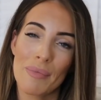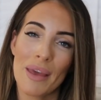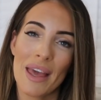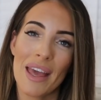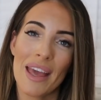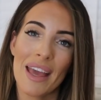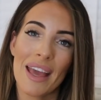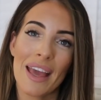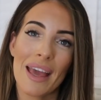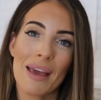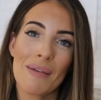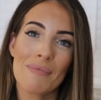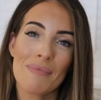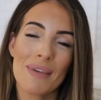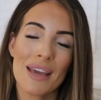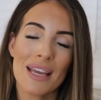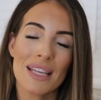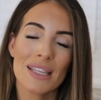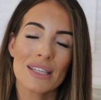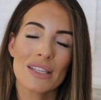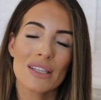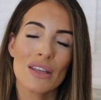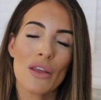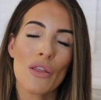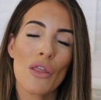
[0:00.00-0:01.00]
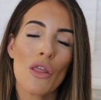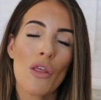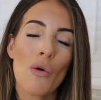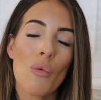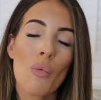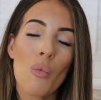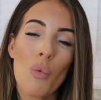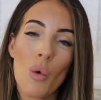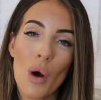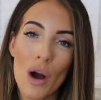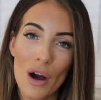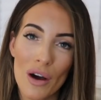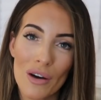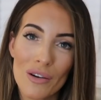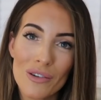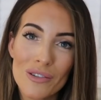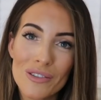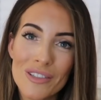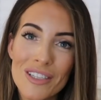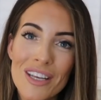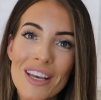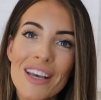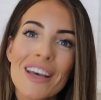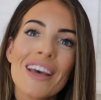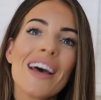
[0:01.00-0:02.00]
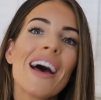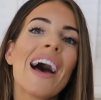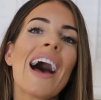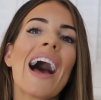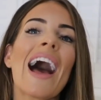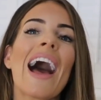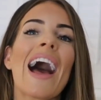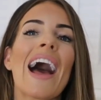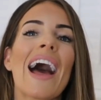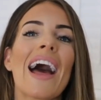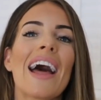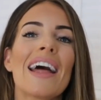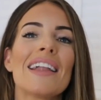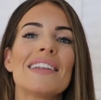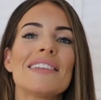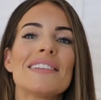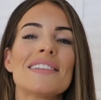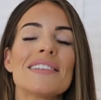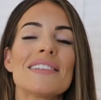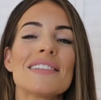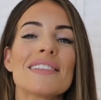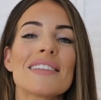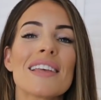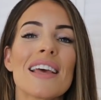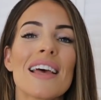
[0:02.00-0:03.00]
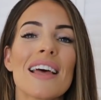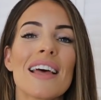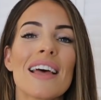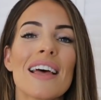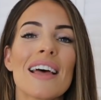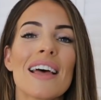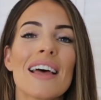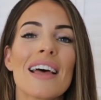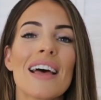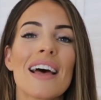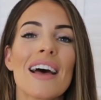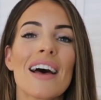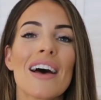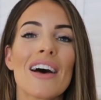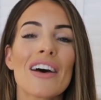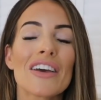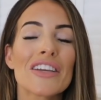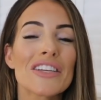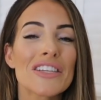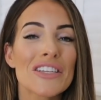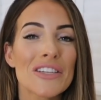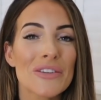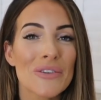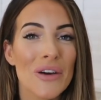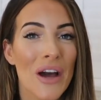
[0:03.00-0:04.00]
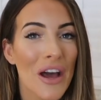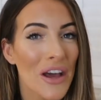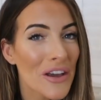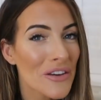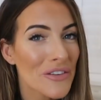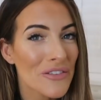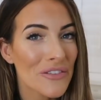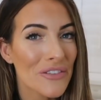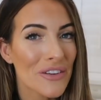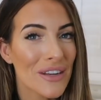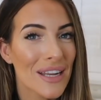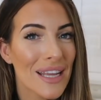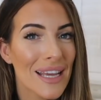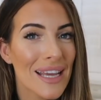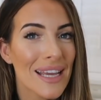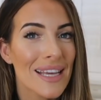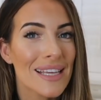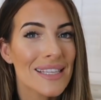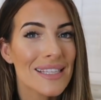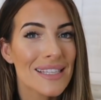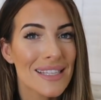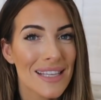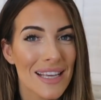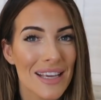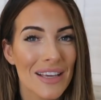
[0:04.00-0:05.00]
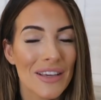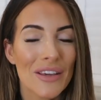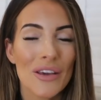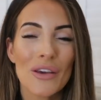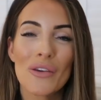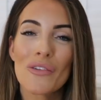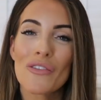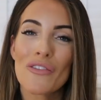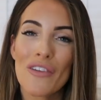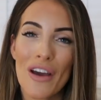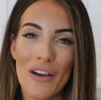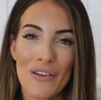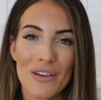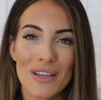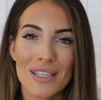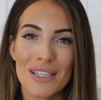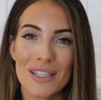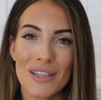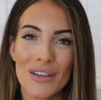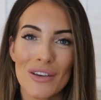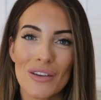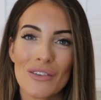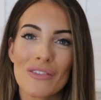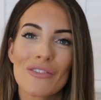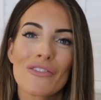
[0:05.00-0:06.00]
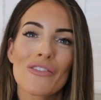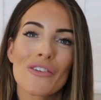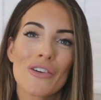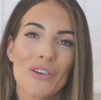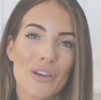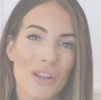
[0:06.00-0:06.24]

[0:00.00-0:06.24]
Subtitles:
me, it means the world, and I shall hopefully see you very soon for